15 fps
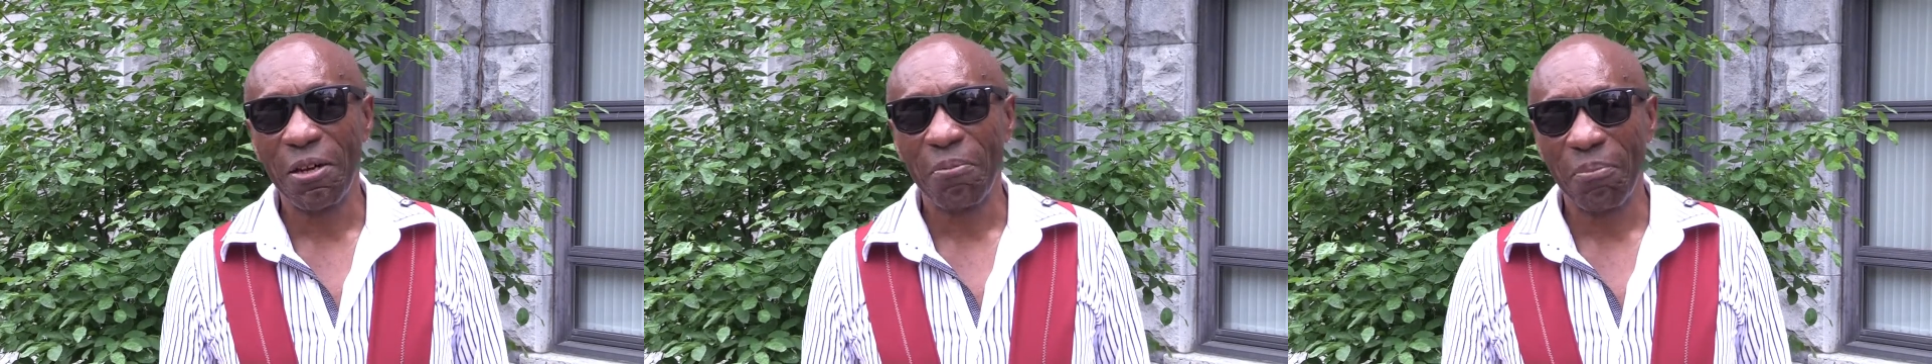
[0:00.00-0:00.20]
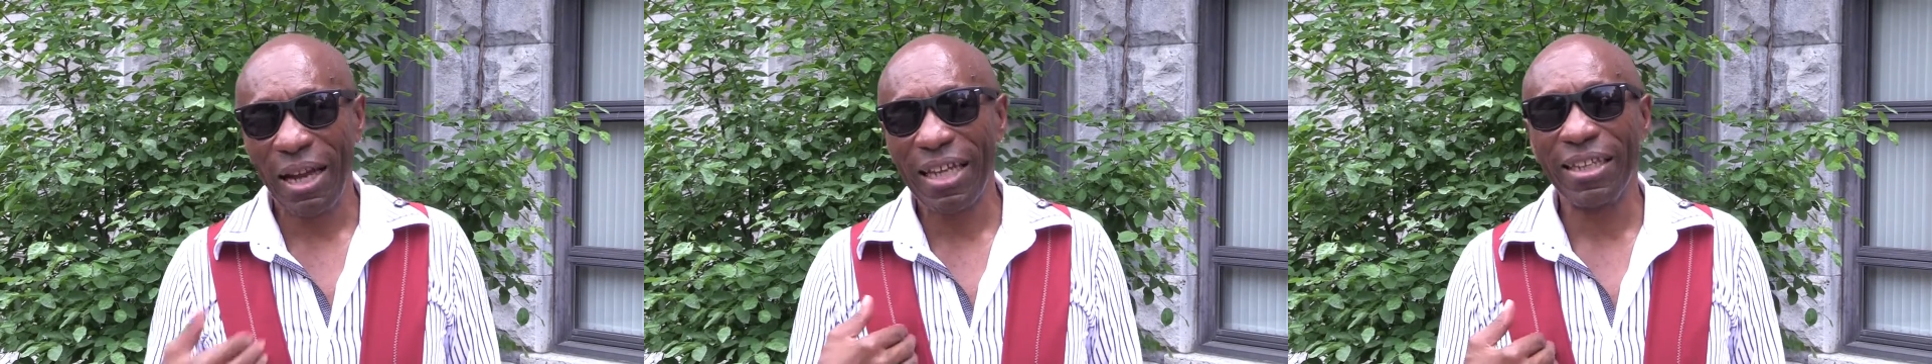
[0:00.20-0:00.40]

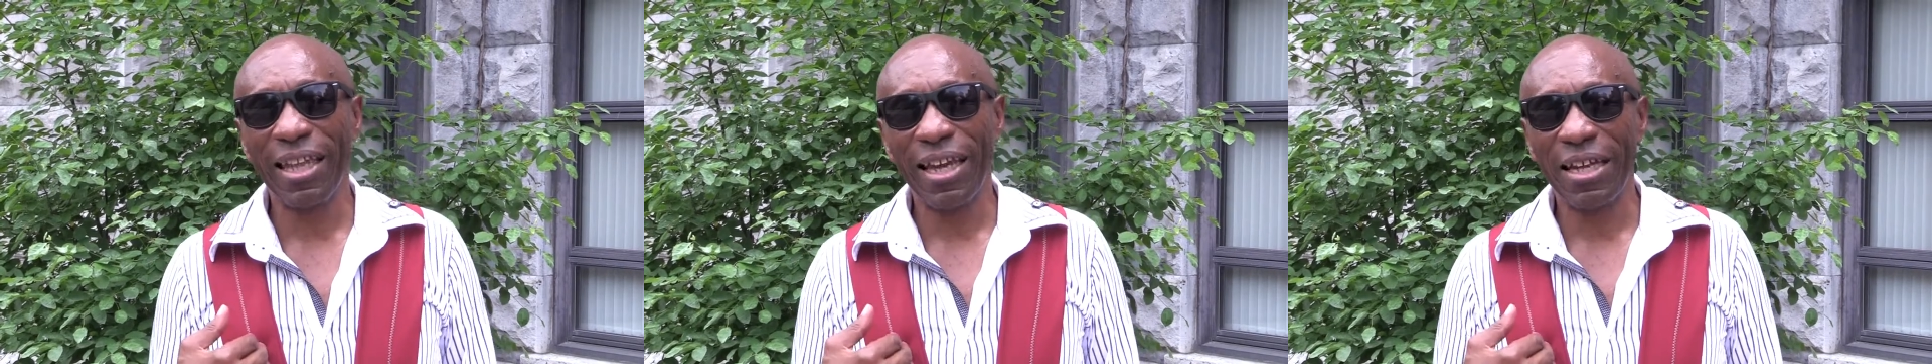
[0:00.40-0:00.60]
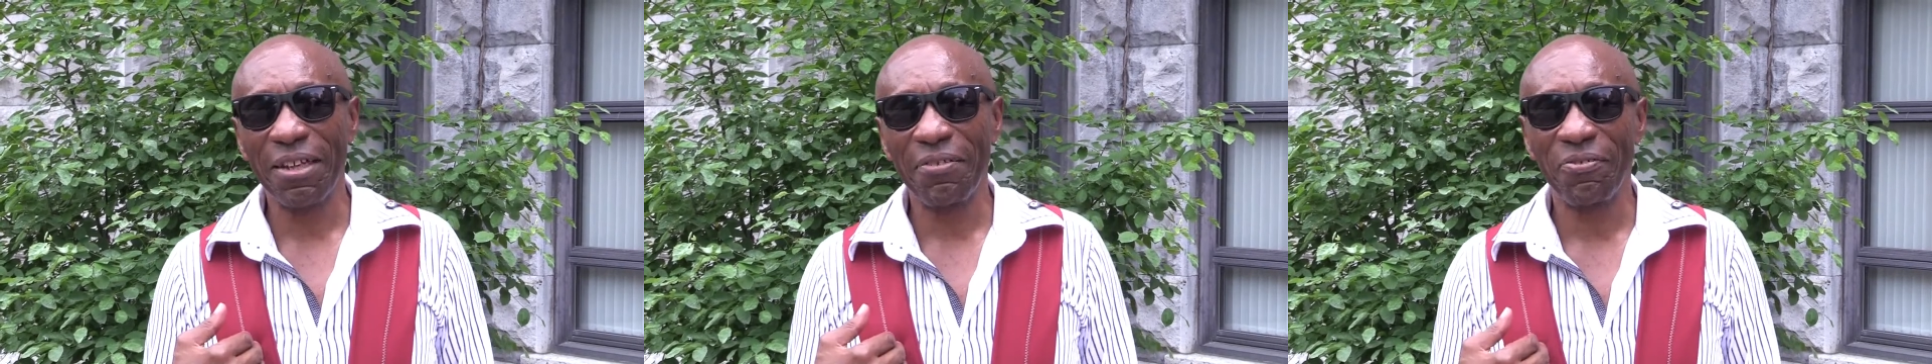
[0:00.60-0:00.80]
my
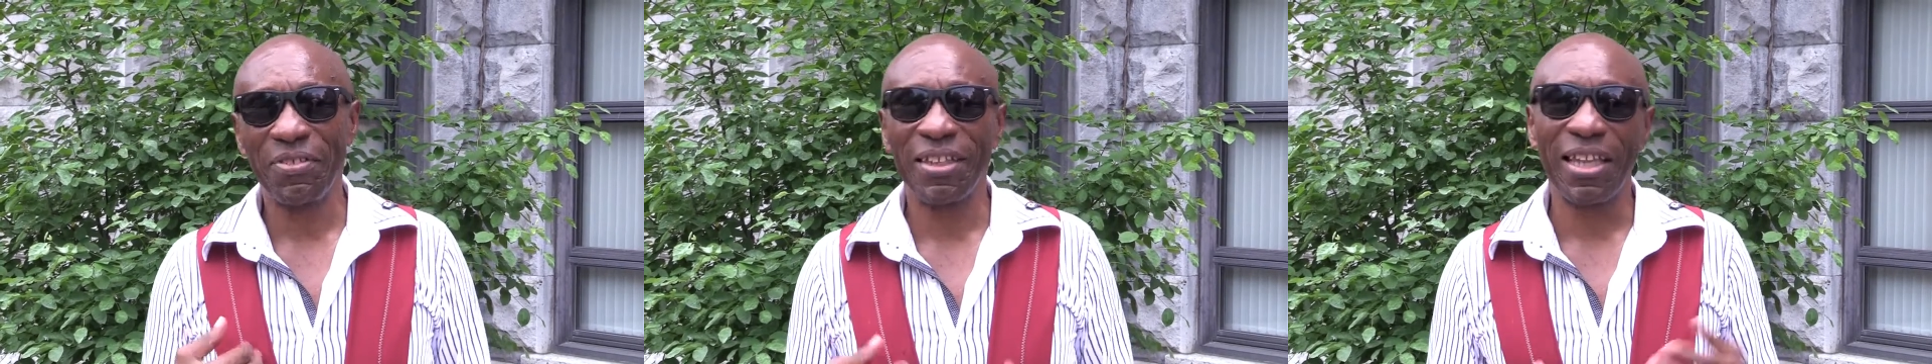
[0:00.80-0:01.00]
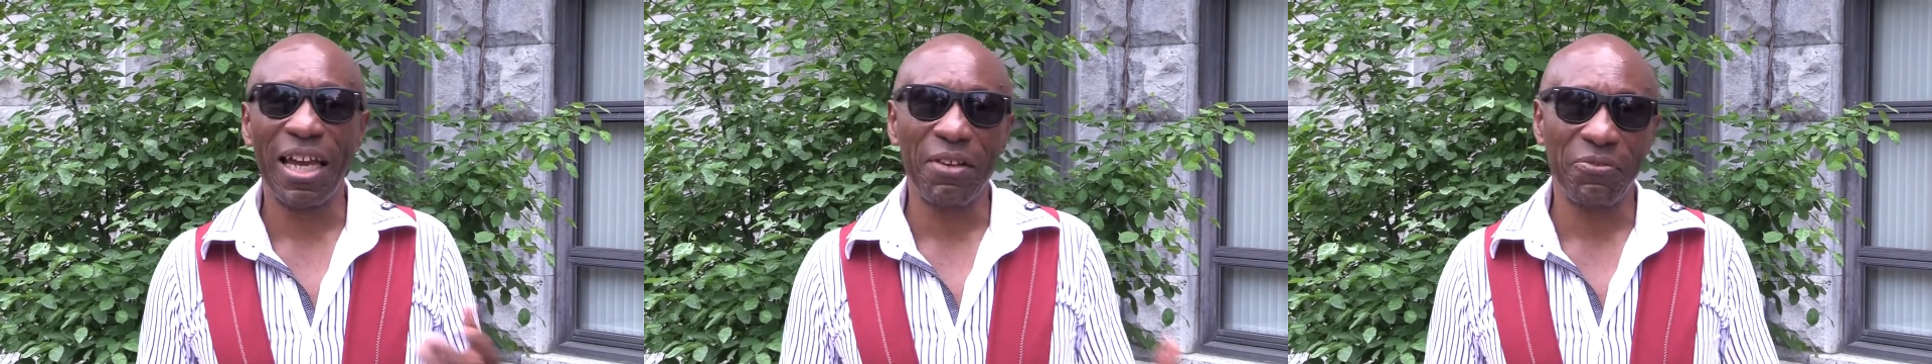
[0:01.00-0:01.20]
life, the
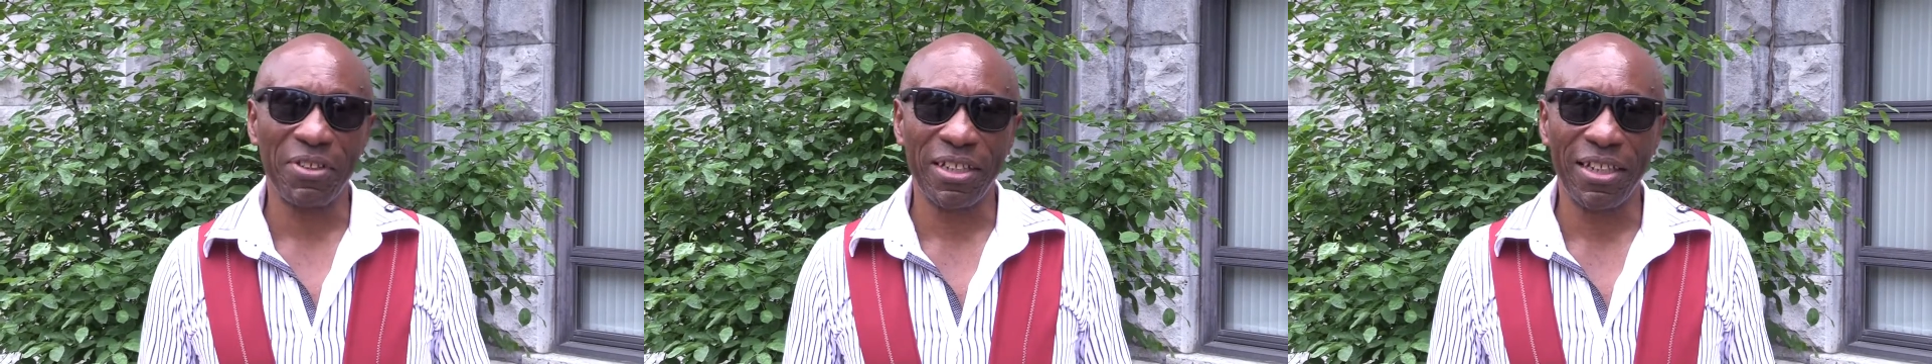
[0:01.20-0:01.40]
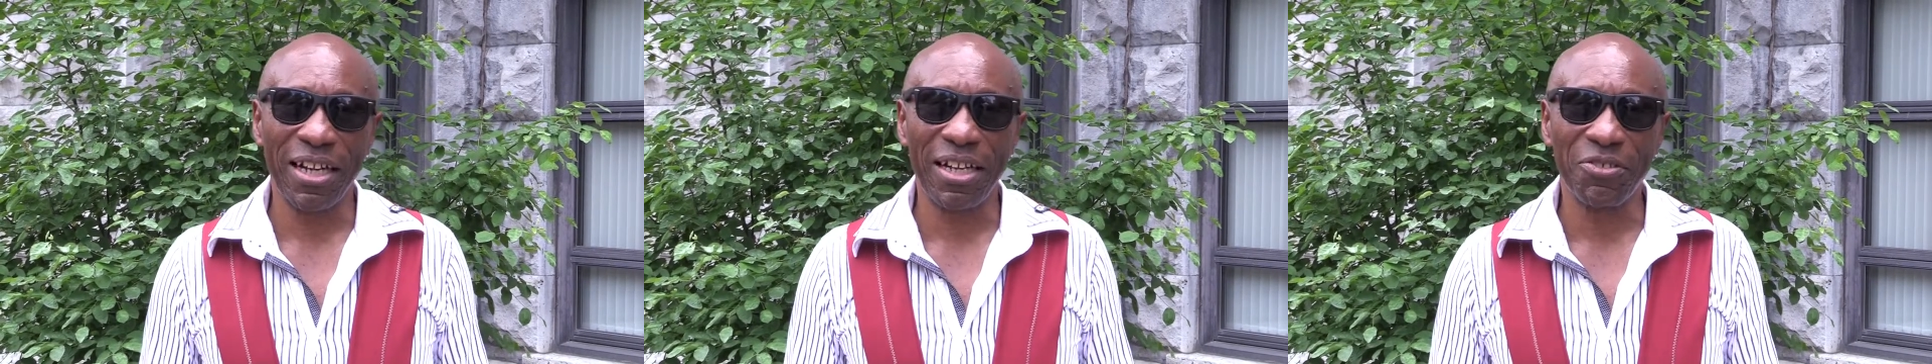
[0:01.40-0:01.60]
life of
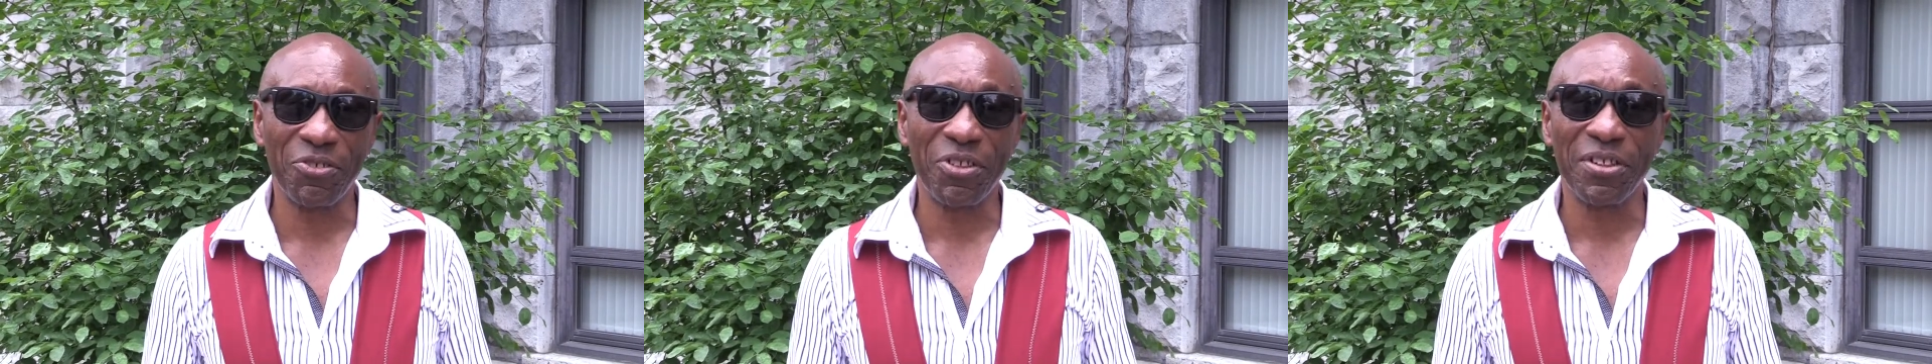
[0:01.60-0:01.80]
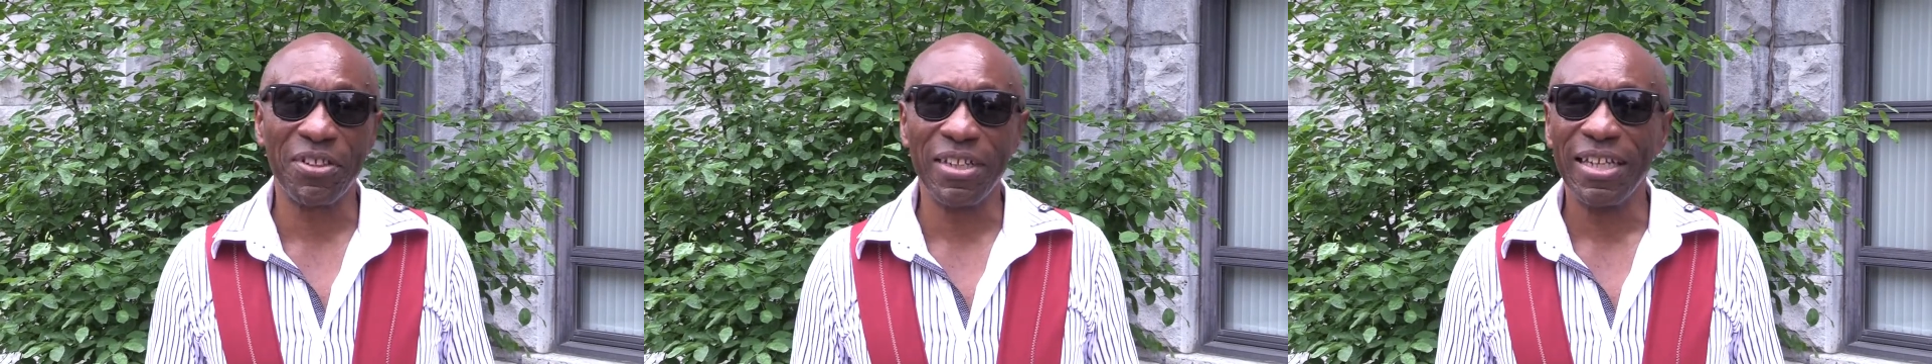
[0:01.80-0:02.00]
the
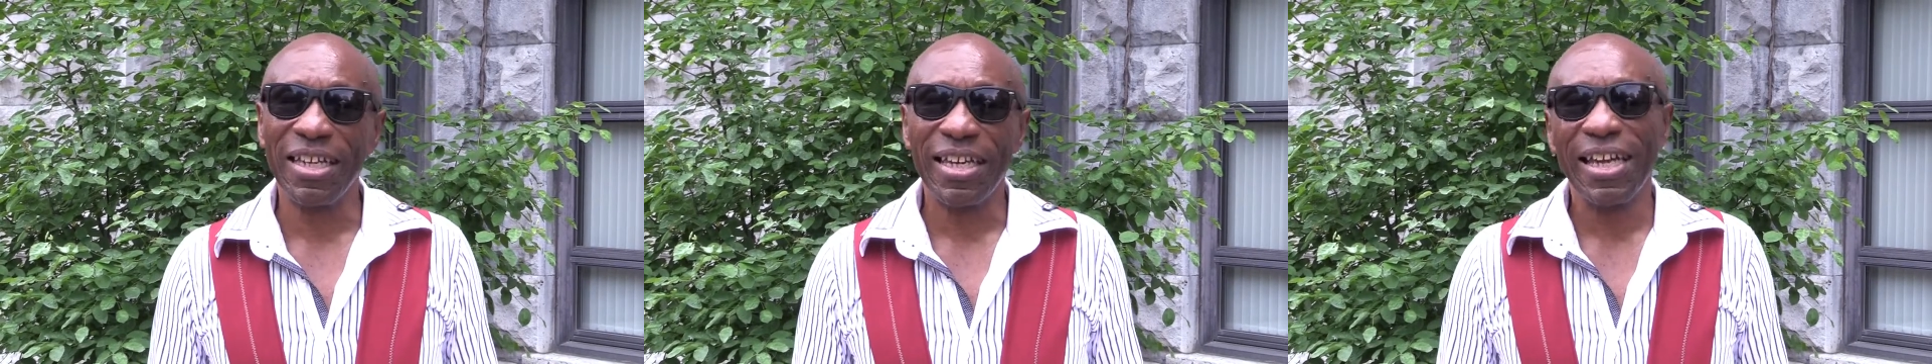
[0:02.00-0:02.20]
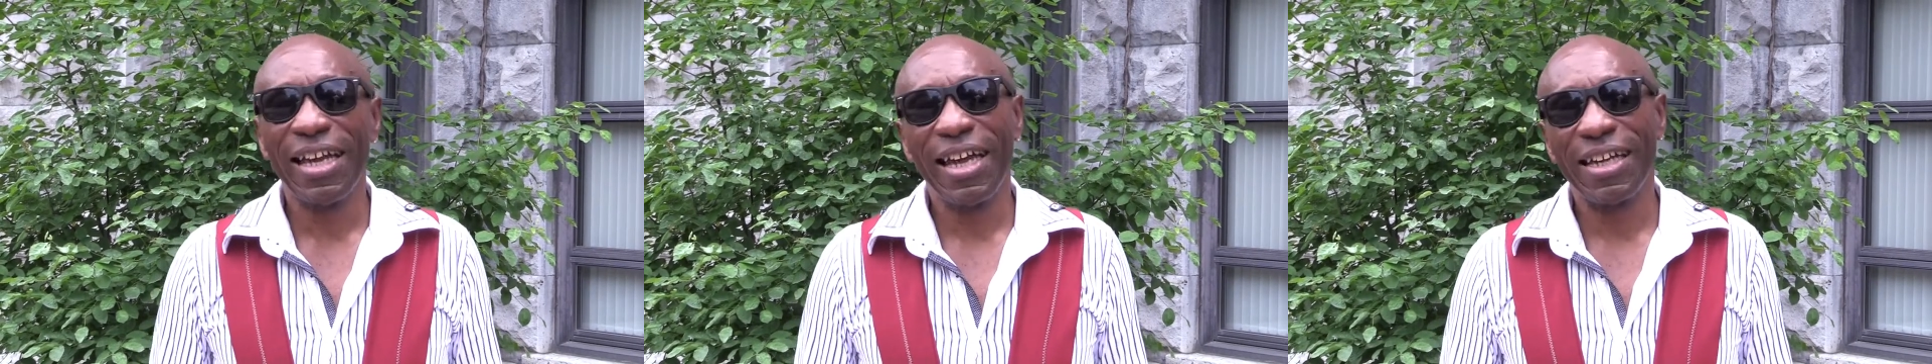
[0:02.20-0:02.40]
country,
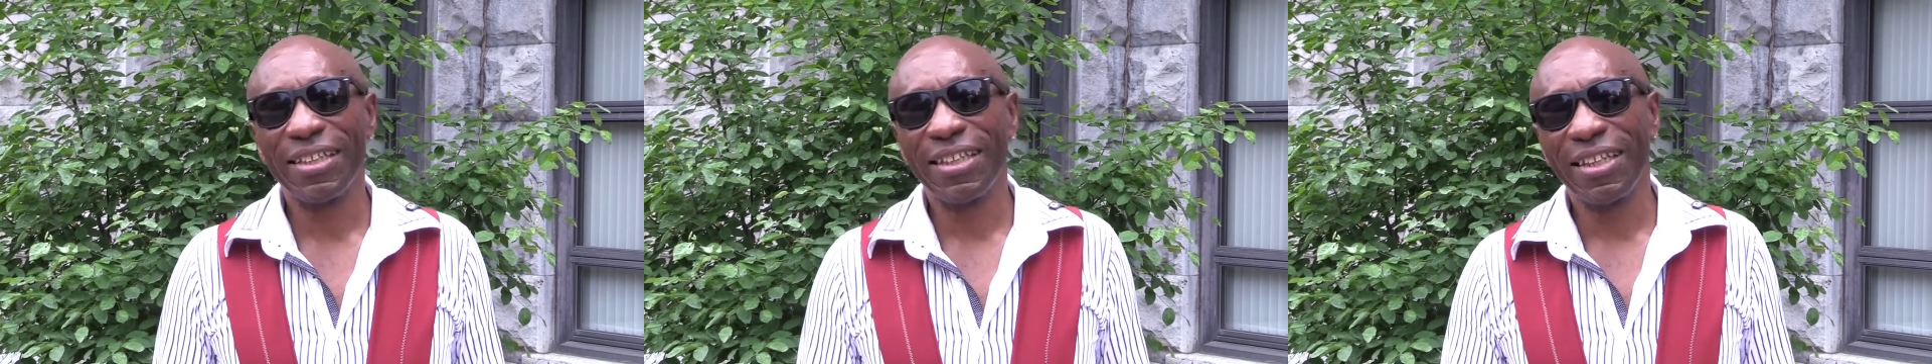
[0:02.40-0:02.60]
and the